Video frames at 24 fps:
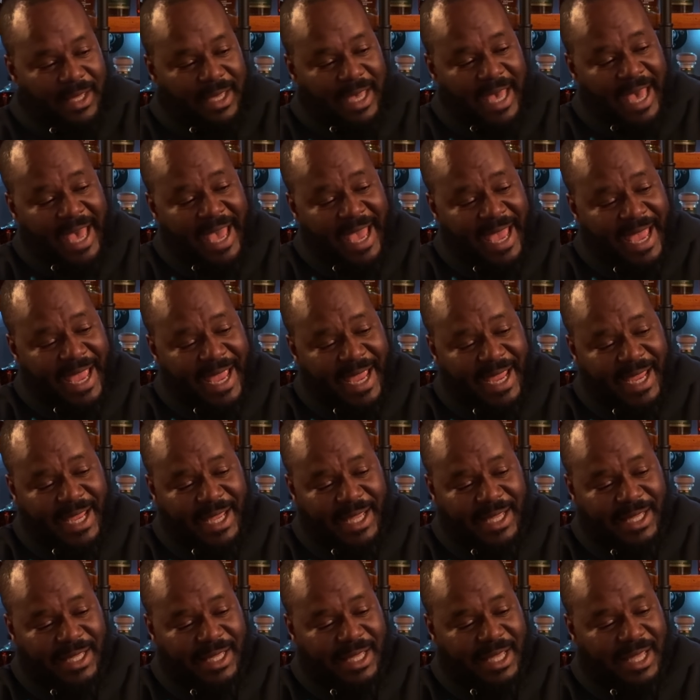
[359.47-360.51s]
I
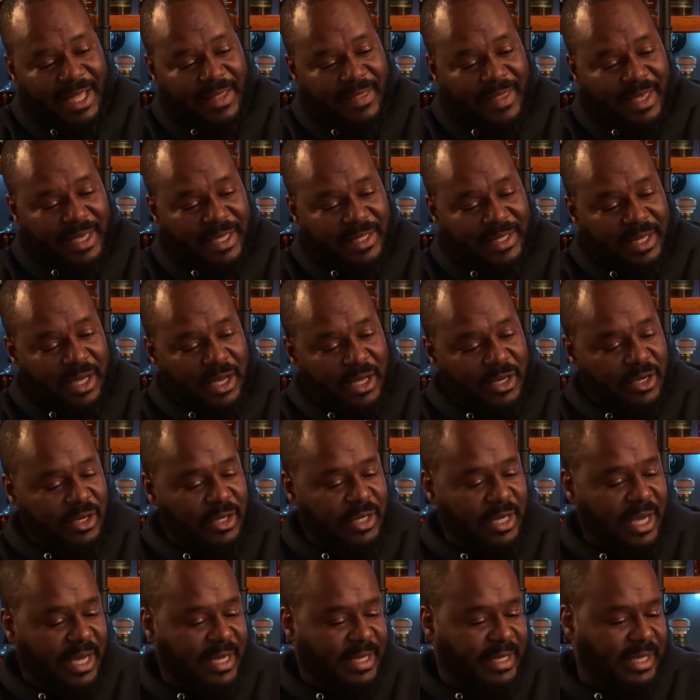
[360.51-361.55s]
think it's
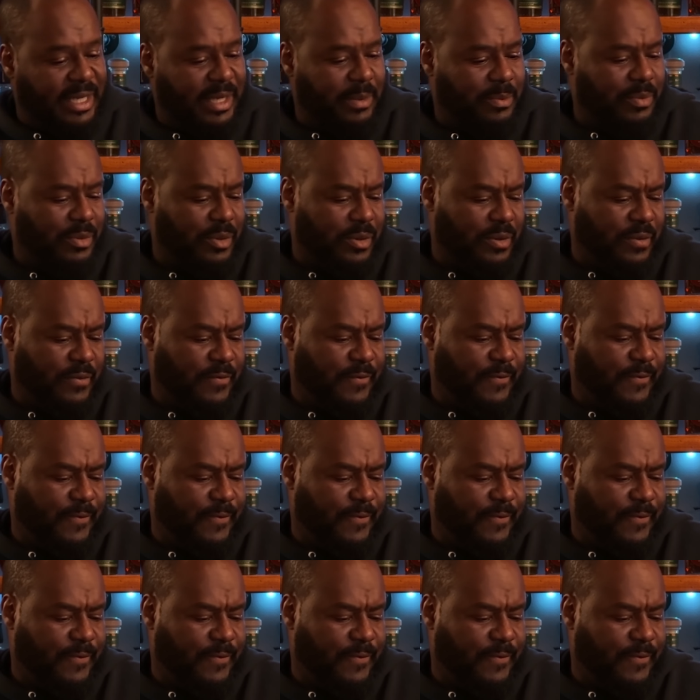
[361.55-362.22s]
119 proof.